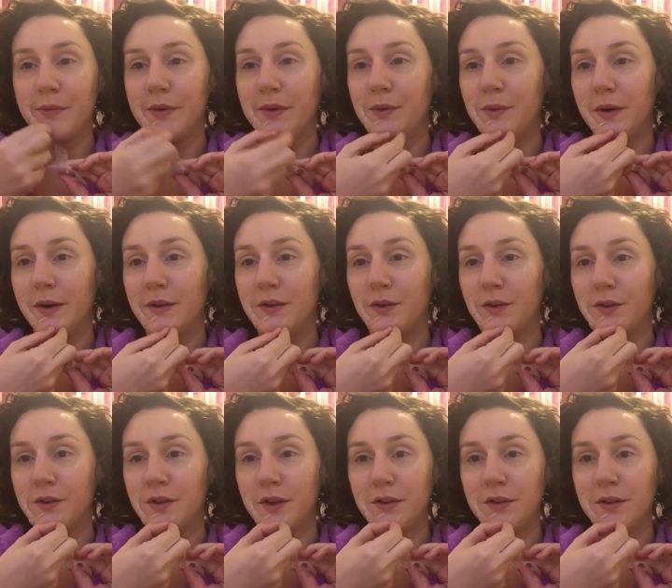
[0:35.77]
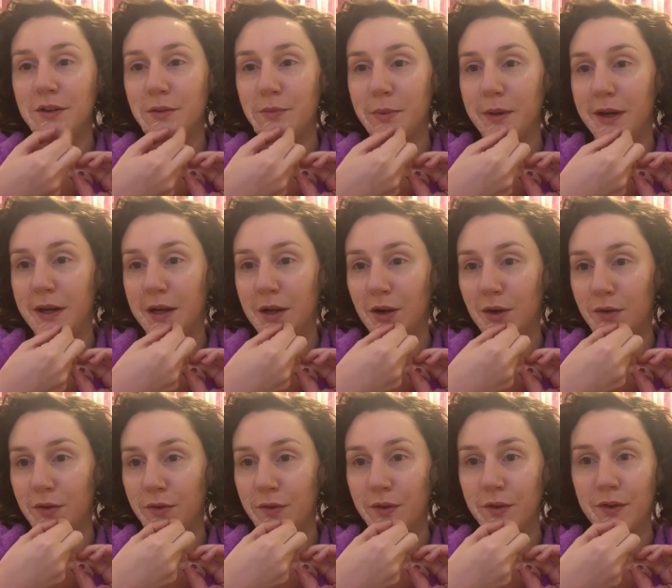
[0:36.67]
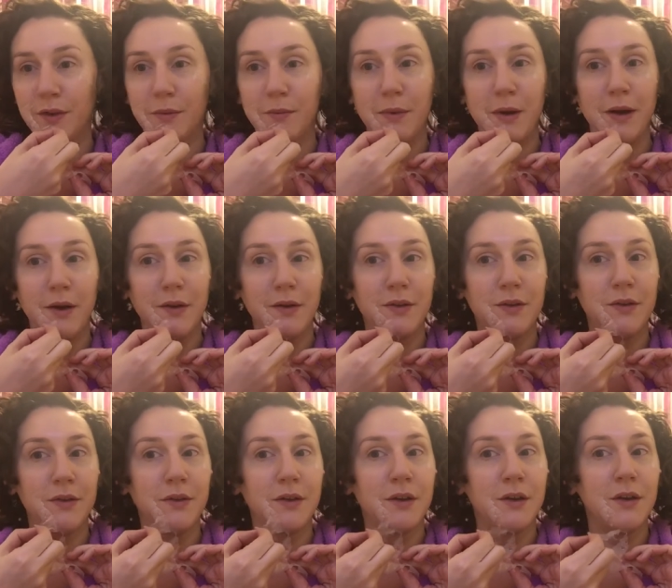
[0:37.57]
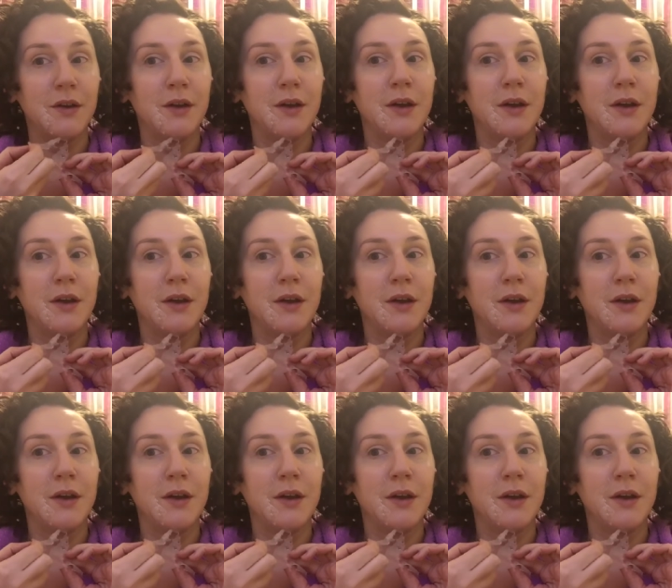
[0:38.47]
is where it sort of started to peel off the most.